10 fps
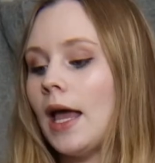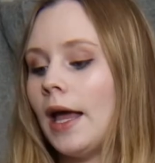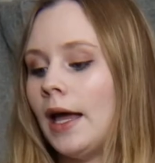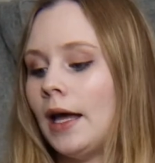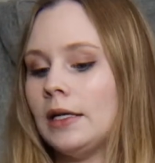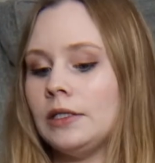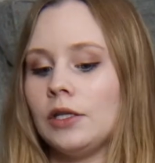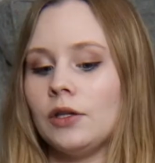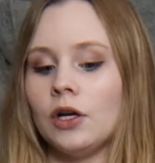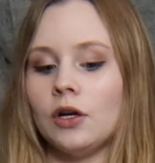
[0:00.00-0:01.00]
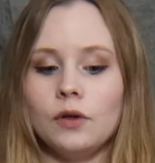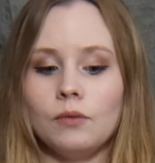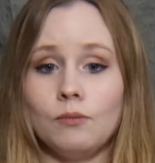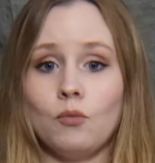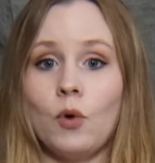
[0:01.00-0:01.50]
and there are
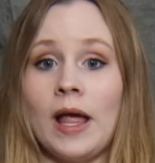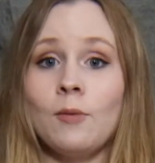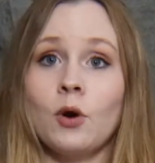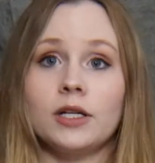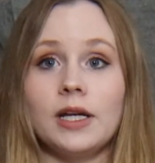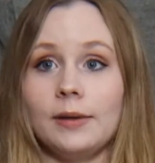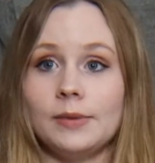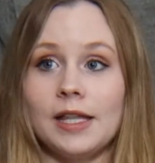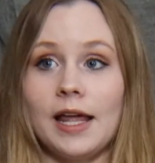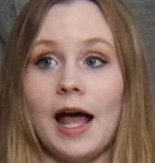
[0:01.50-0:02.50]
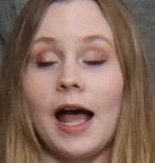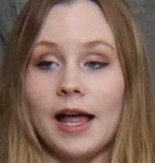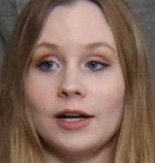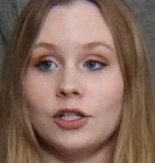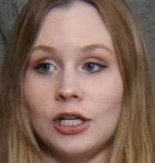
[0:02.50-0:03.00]
way more types than
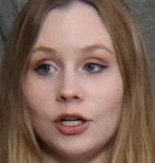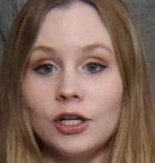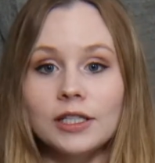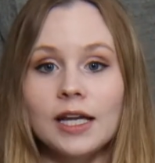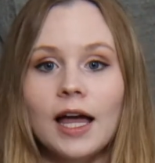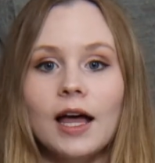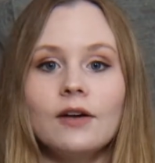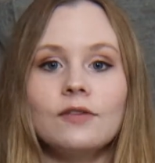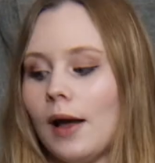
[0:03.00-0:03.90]
I actually currently have.